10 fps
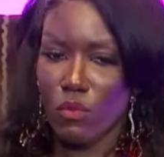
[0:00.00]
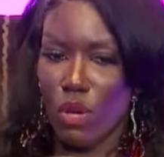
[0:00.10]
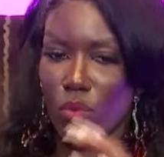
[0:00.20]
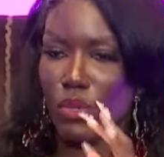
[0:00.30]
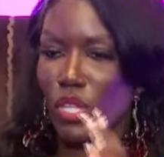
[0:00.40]

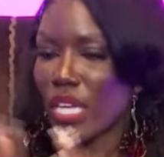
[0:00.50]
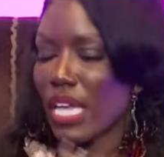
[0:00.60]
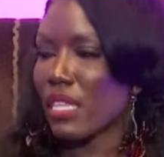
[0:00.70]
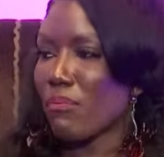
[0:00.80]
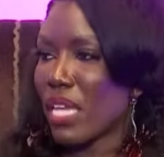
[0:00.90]
When we were
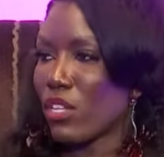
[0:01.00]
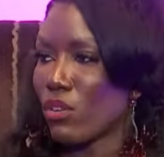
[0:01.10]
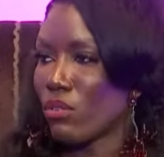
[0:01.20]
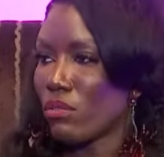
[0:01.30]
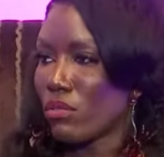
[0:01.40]
looking at the
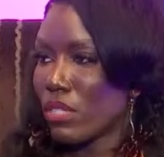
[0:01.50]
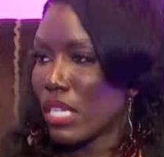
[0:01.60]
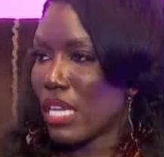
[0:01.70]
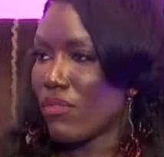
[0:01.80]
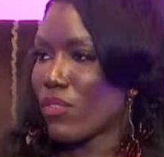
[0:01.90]
menu,
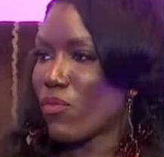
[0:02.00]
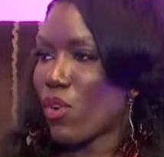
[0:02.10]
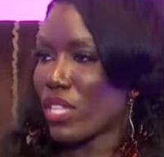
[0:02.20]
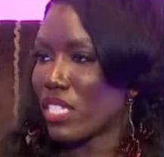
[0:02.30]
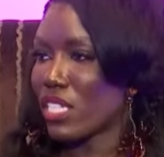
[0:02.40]
even
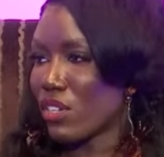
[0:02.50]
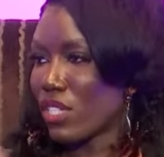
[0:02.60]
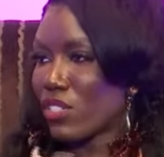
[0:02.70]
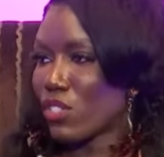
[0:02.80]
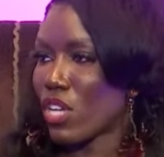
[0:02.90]
for the
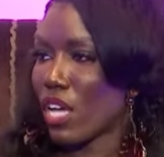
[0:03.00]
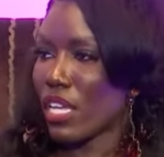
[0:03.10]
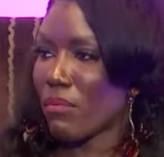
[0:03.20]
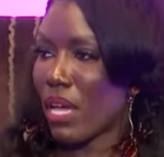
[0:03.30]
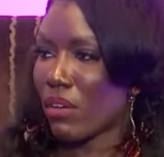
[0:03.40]
dinner that you're
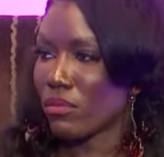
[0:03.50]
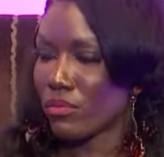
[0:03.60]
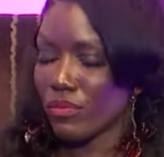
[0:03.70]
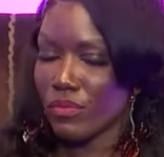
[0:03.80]
talking about. Right